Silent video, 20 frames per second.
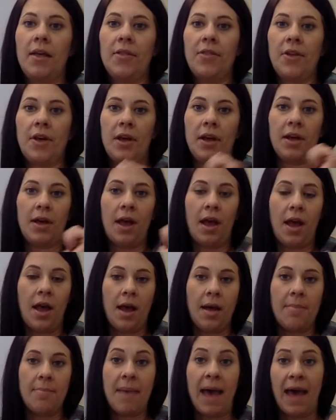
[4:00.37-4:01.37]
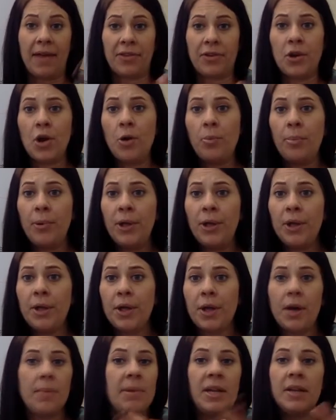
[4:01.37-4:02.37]
the math notebook.
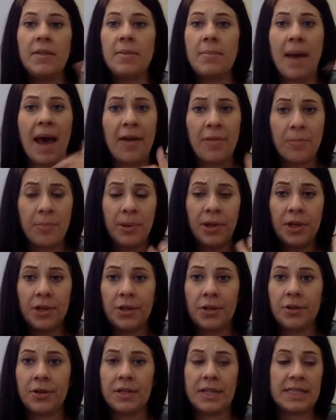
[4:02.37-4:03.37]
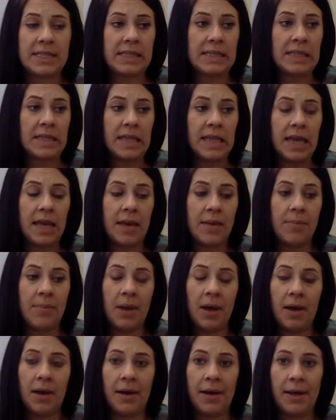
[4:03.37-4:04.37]
In the math book, you're going to see them
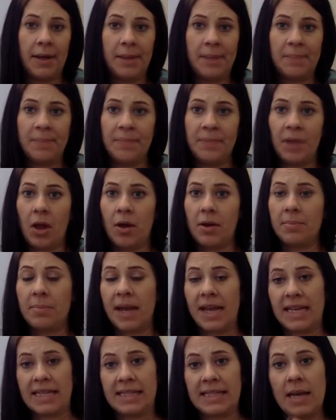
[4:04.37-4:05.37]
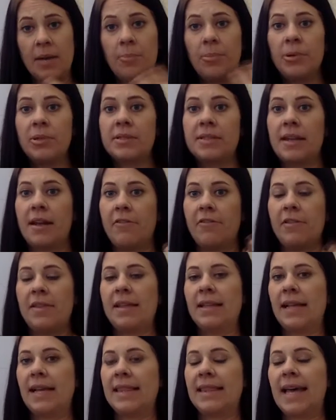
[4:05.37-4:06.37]
on my examples and
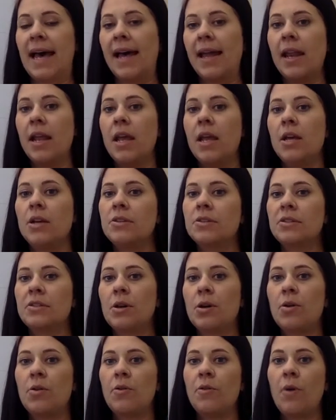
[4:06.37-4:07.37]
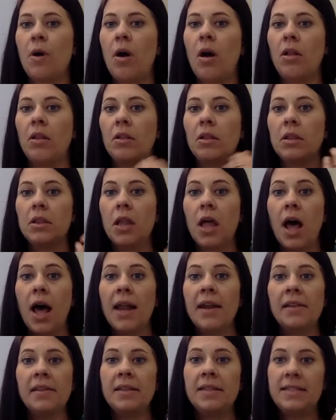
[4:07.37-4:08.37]
everything like that. So a
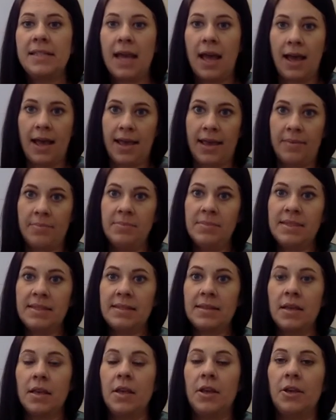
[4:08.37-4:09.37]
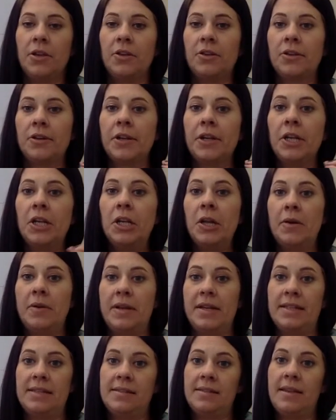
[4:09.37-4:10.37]
lot of the times, you're going to
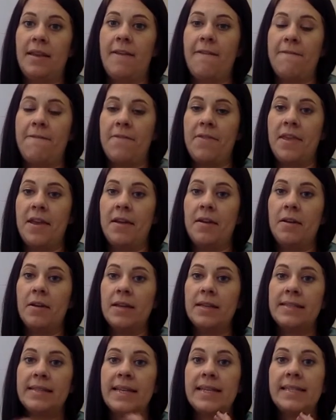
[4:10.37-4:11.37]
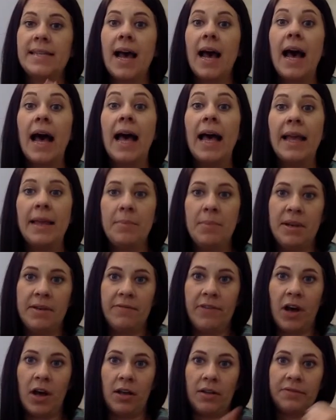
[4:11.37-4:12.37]
notice if there is a time
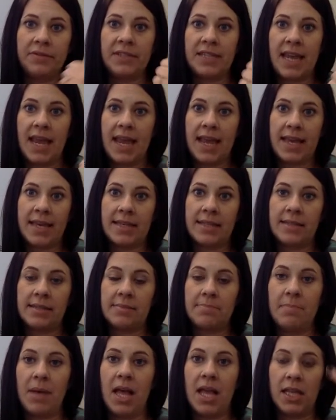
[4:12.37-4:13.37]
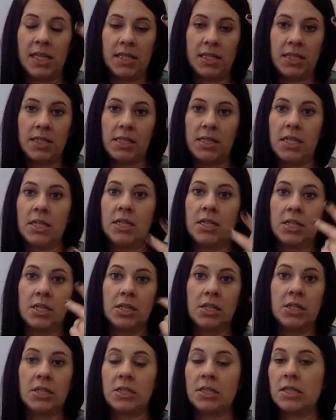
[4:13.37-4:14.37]
involved, days, months,
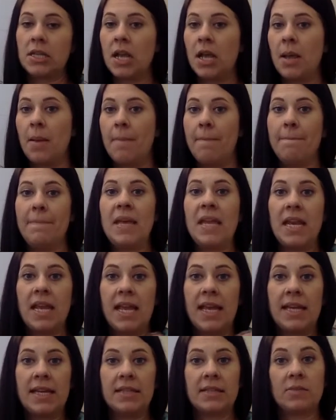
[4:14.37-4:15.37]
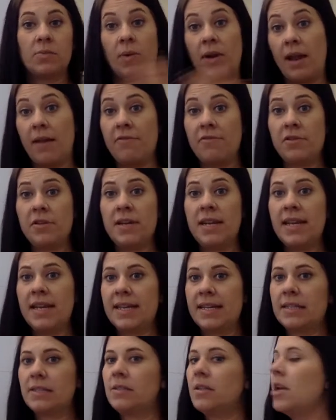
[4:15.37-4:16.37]
years, minutes, whatever it
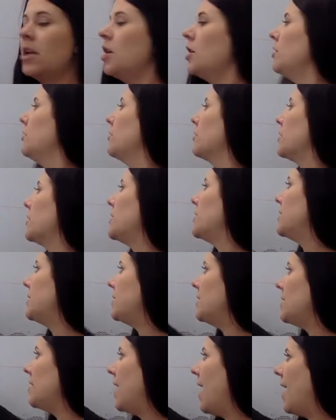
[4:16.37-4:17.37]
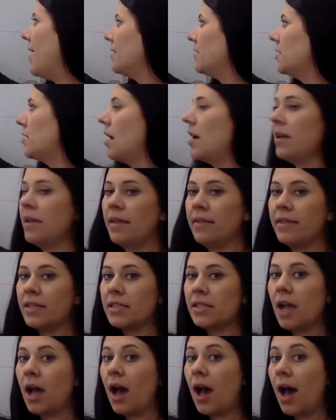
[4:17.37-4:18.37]
is, you're going to see that in the
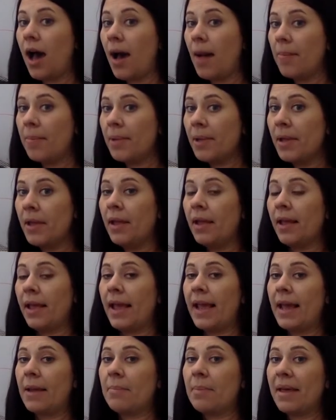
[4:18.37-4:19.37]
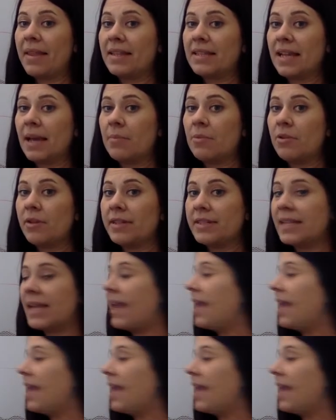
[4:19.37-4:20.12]
top. And by the time you get to